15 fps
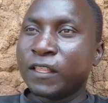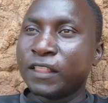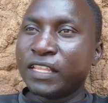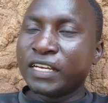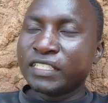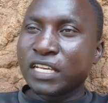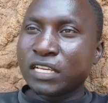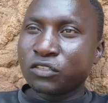they
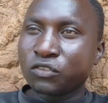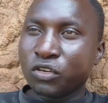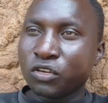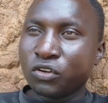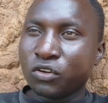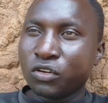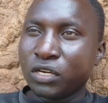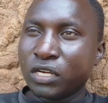are just going
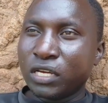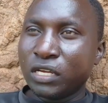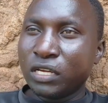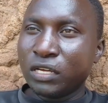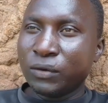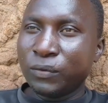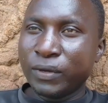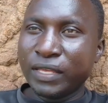on
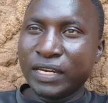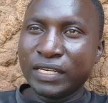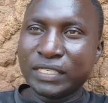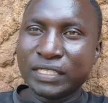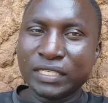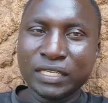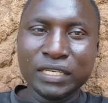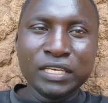with
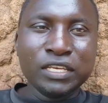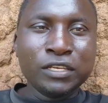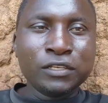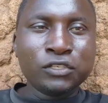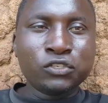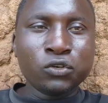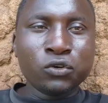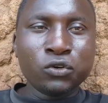it.
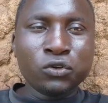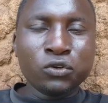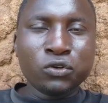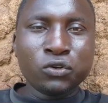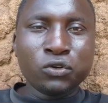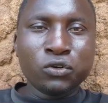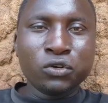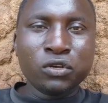
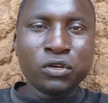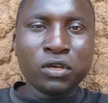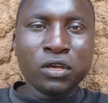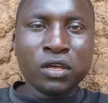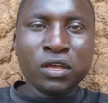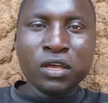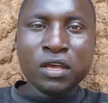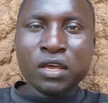So
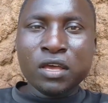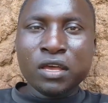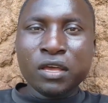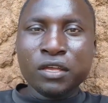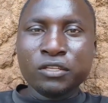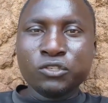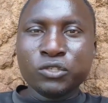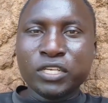
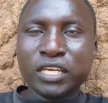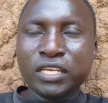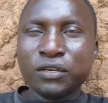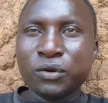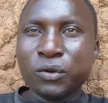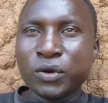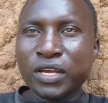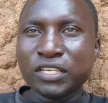today
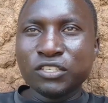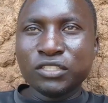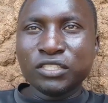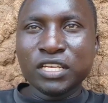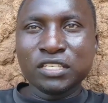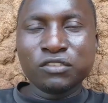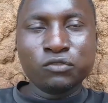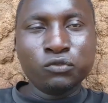we are
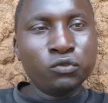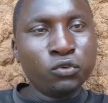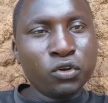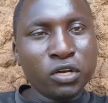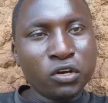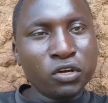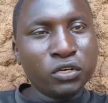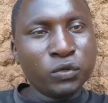just
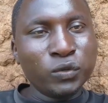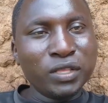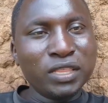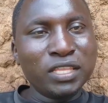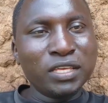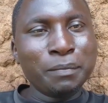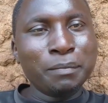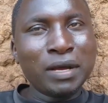going on with
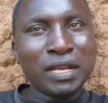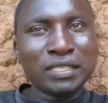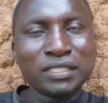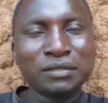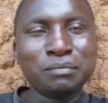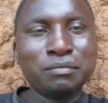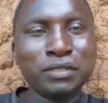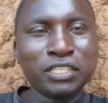the
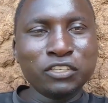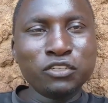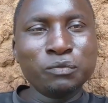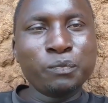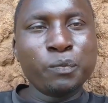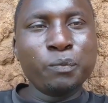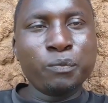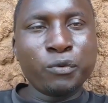multi-billion
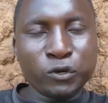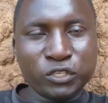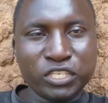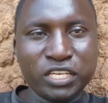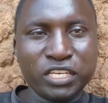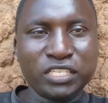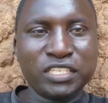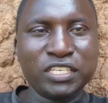
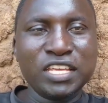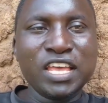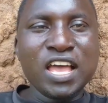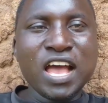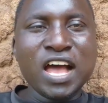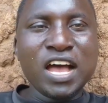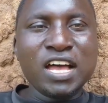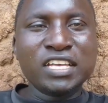project.
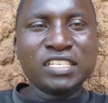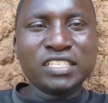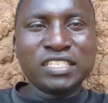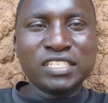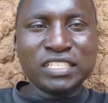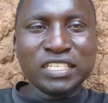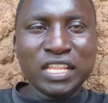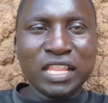
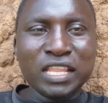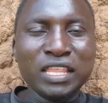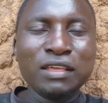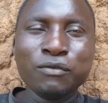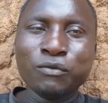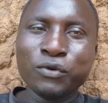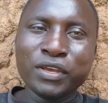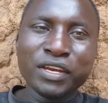Still
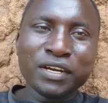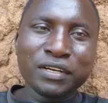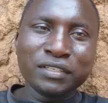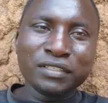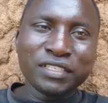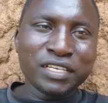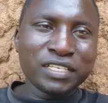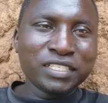we are
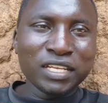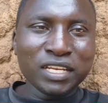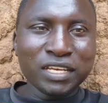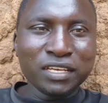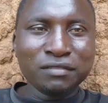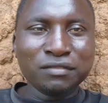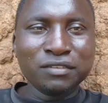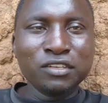just
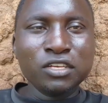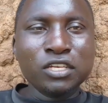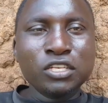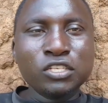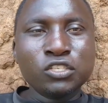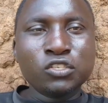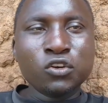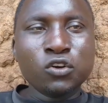alive,
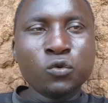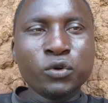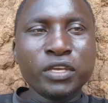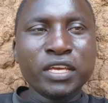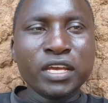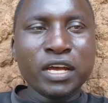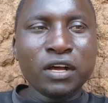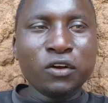so we
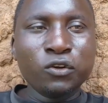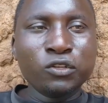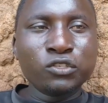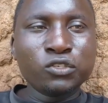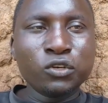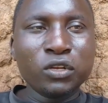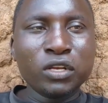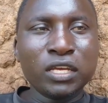are
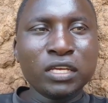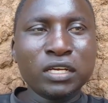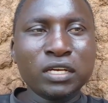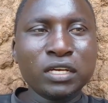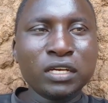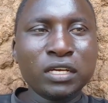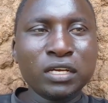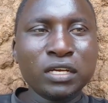also like
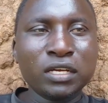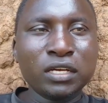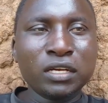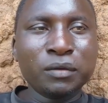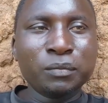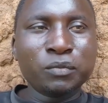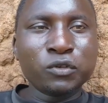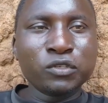
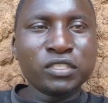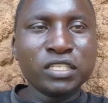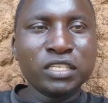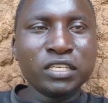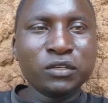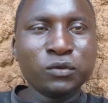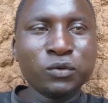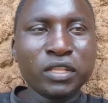
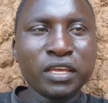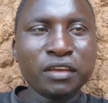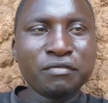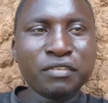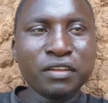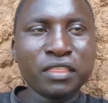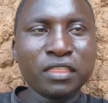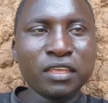proceeding with
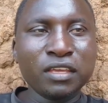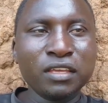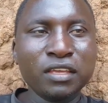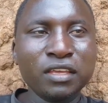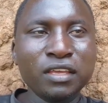everything.